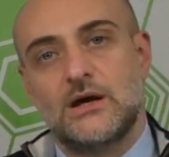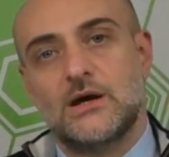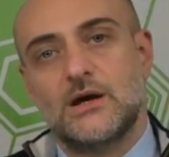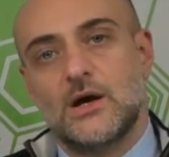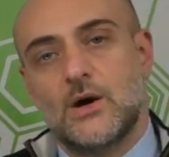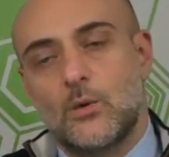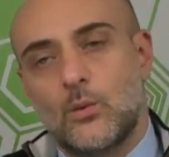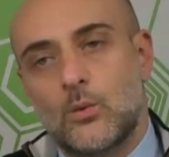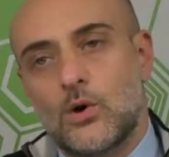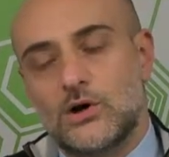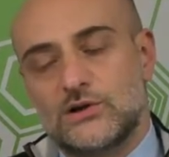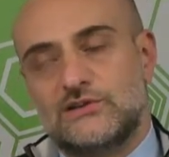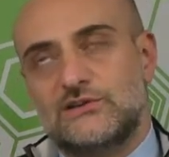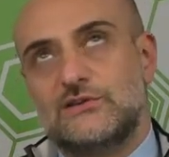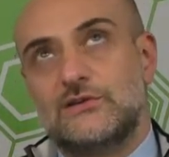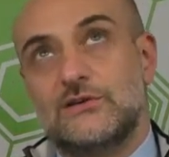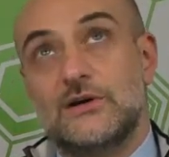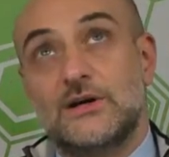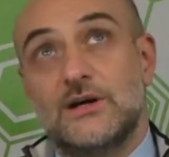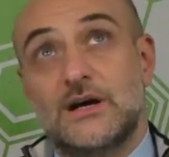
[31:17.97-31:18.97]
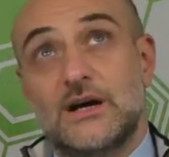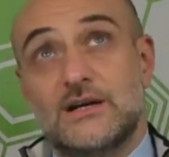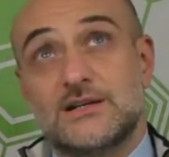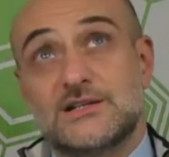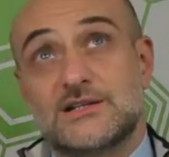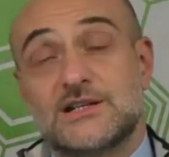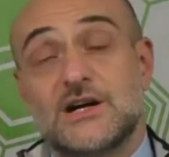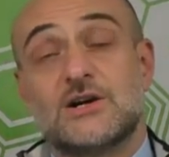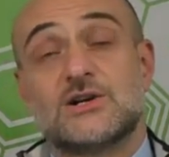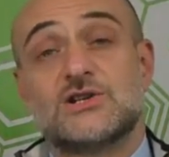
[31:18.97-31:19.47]
what a
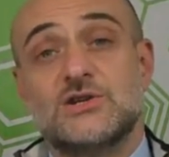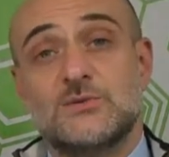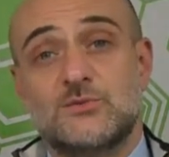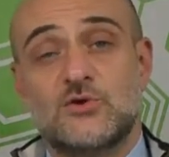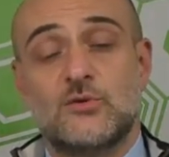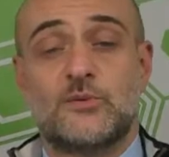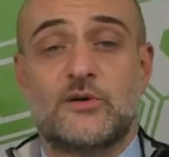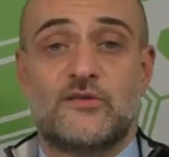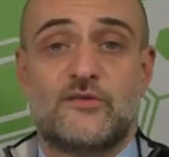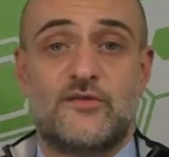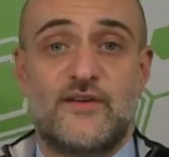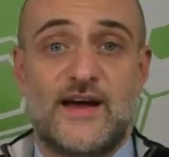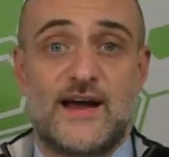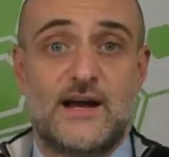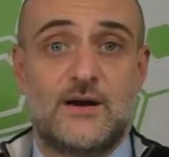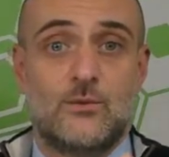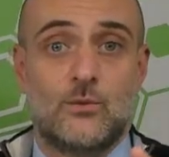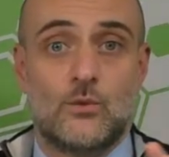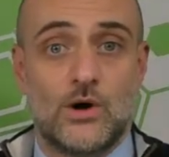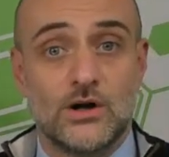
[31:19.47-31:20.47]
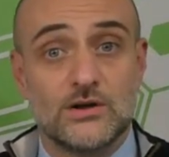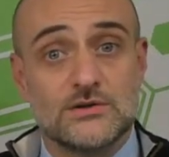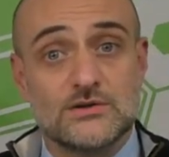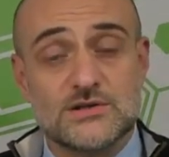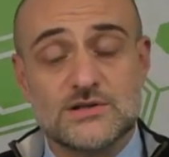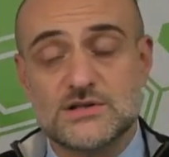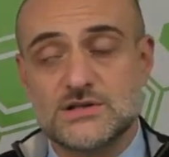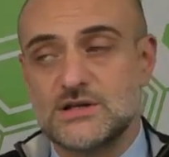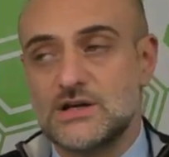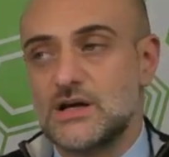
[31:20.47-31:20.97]
Starship Trooper fan
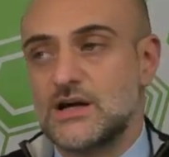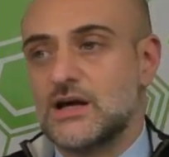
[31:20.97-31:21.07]
wants.